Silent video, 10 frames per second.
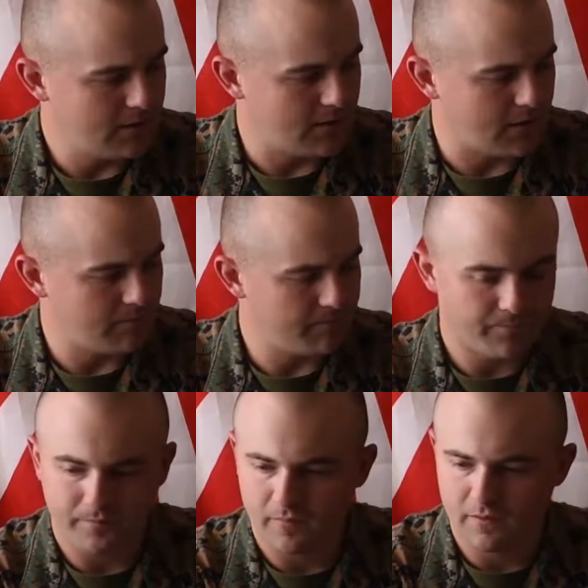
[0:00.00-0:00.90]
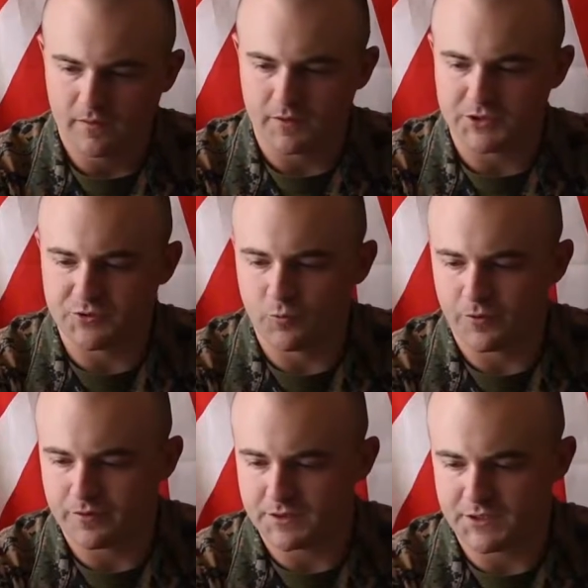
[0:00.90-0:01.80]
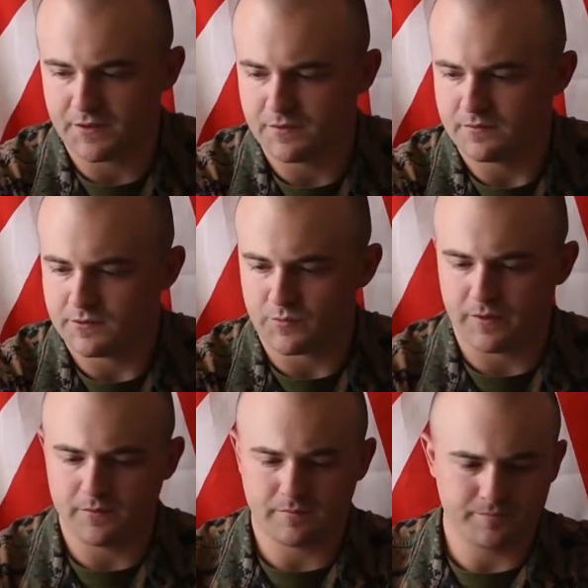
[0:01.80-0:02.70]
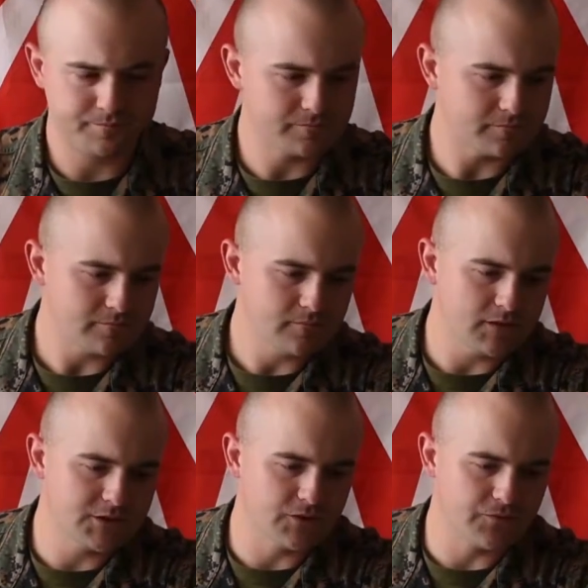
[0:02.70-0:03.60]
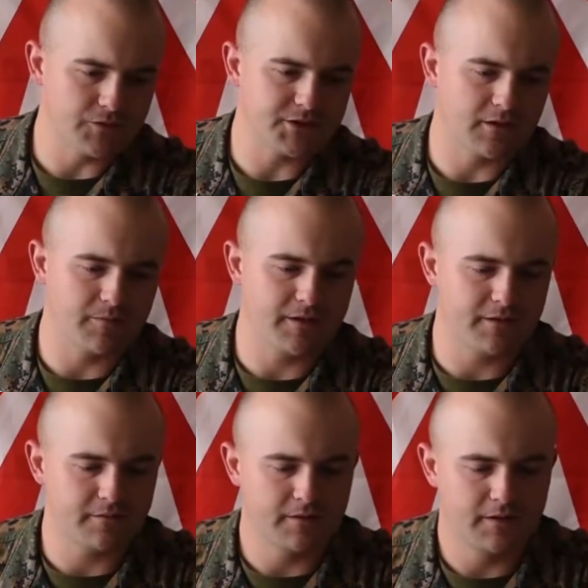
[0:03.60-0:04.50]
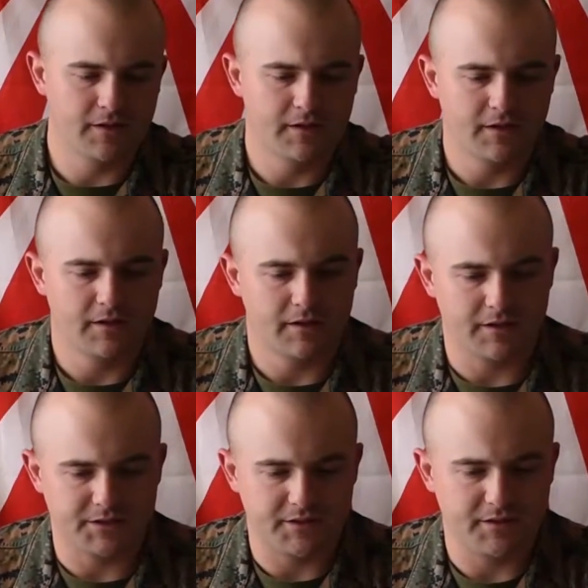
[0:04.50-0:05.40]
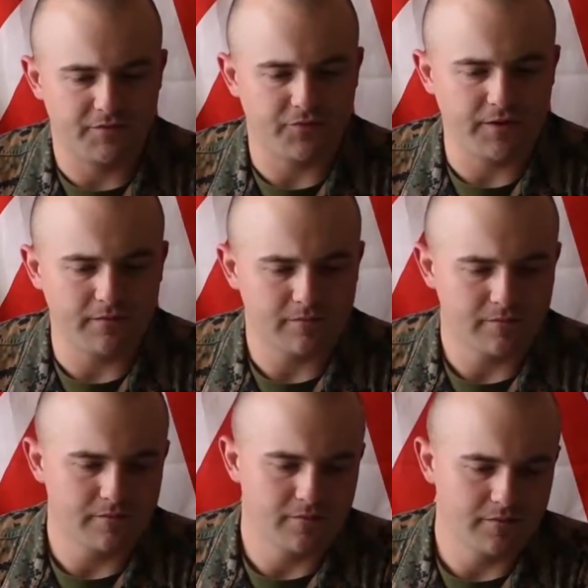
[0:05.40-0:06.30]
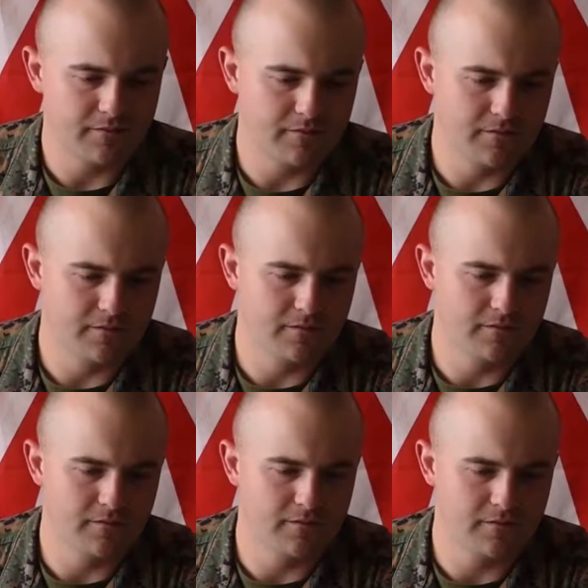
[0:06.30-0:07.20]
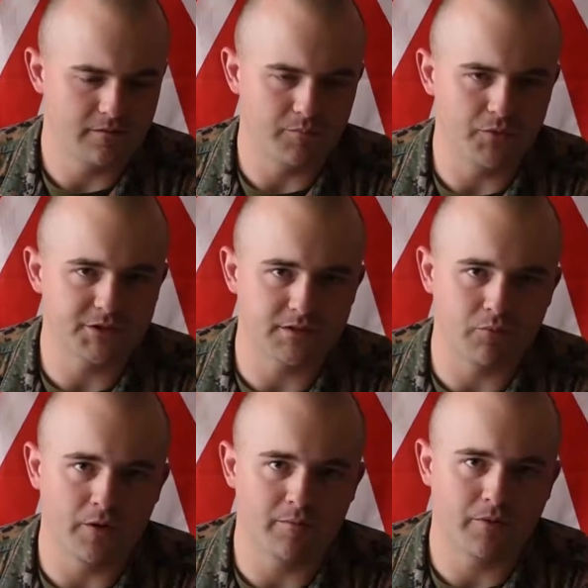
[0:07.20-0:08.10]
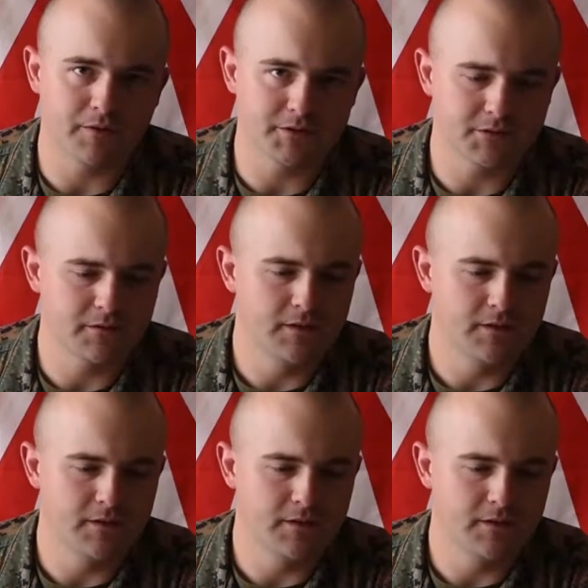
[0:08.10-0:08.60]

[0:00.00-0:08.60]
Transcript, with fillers: uh, there's two more things here as well. So first thing I'm going to hit is the feet, the boots, the pointy parts.